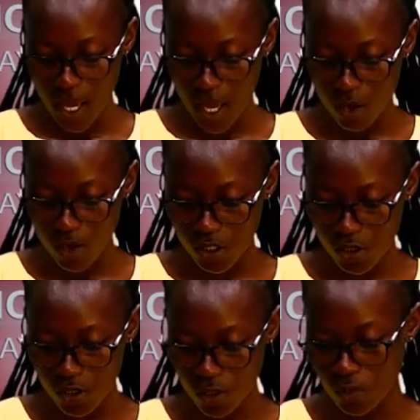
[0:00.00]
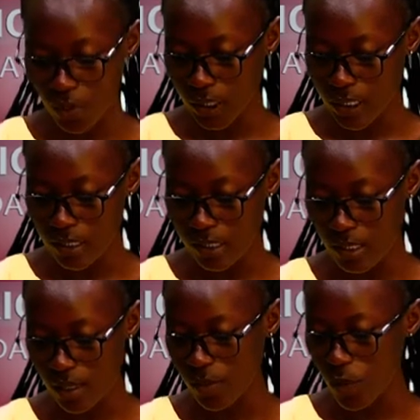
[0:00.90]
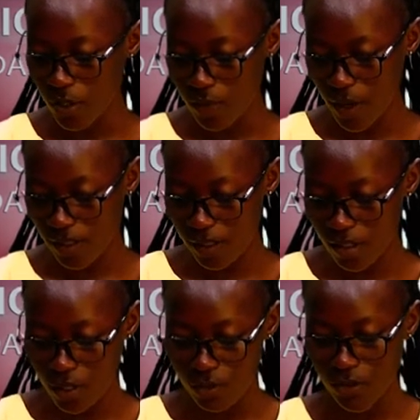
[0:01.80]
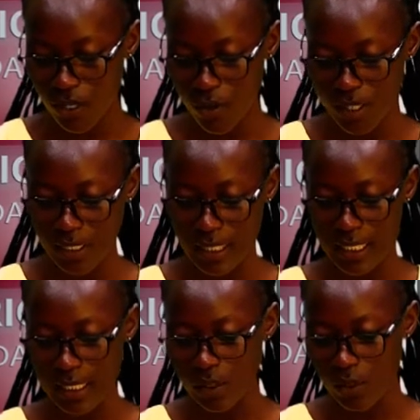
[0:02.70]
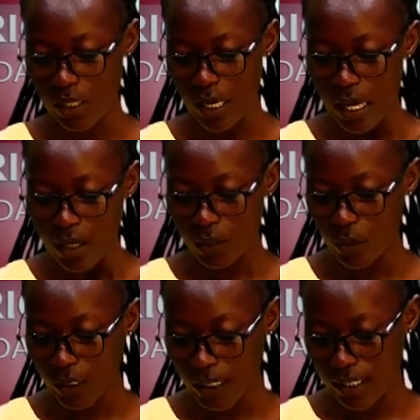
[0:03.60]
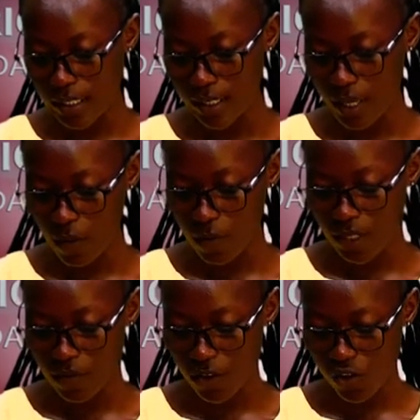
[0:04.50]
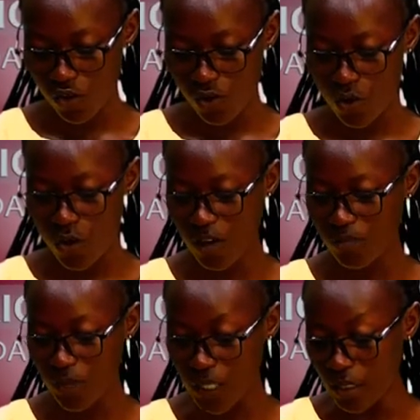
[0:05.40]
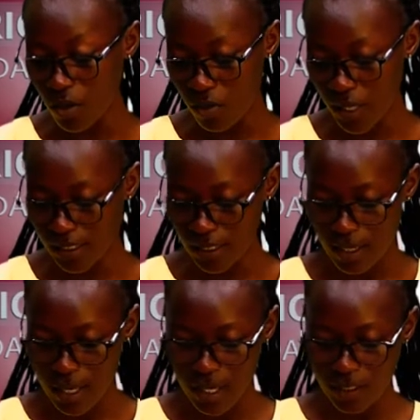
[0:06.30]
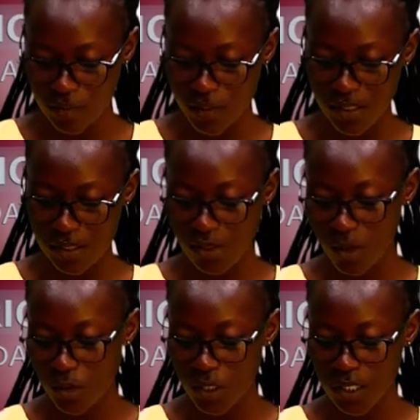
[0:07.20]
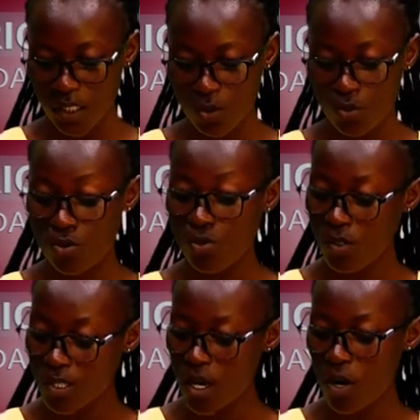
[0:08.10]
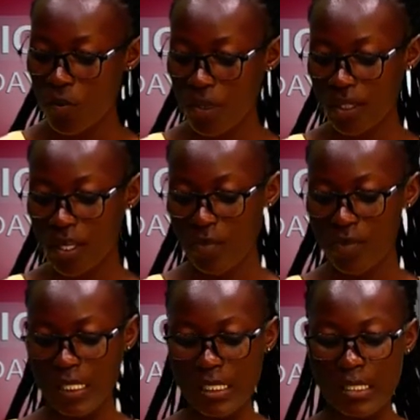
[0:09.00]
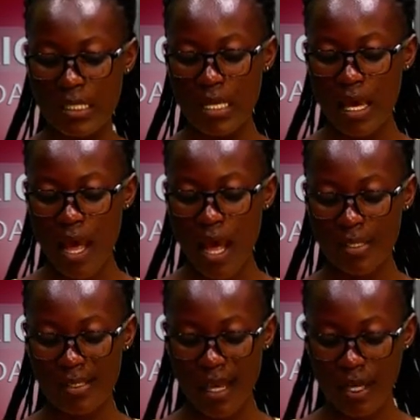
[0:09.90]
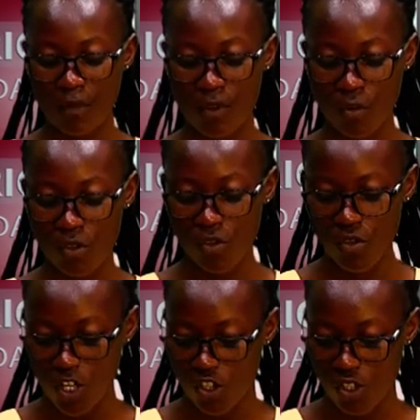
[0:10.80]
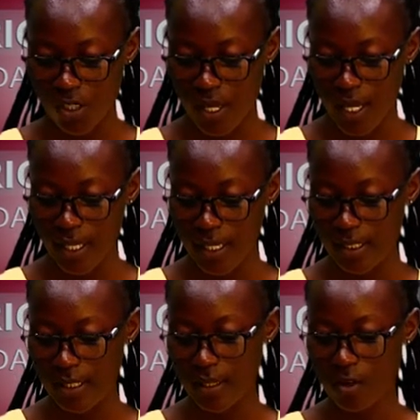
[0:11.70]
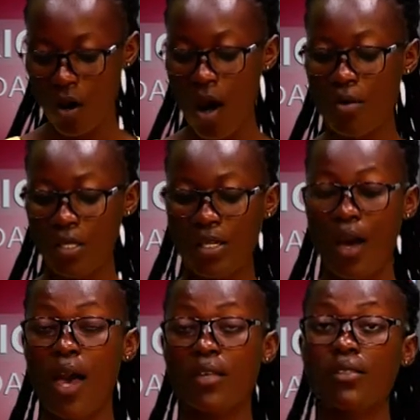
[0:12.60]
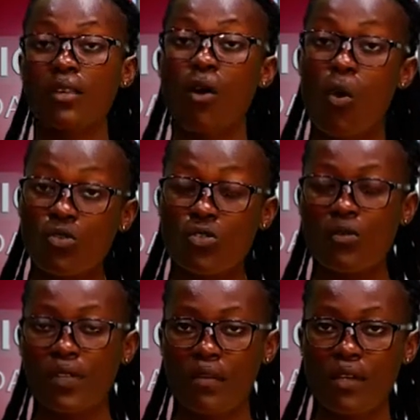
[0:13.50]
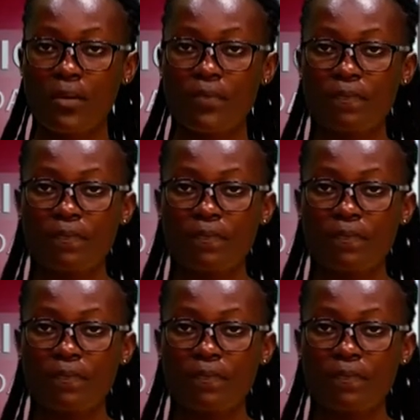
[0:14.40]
According to police a spokesperson, those arrested include local leaders in Kawempe Division who have been commanding the business community not to dare open their business as a sign of demonstration against the current high cost of living.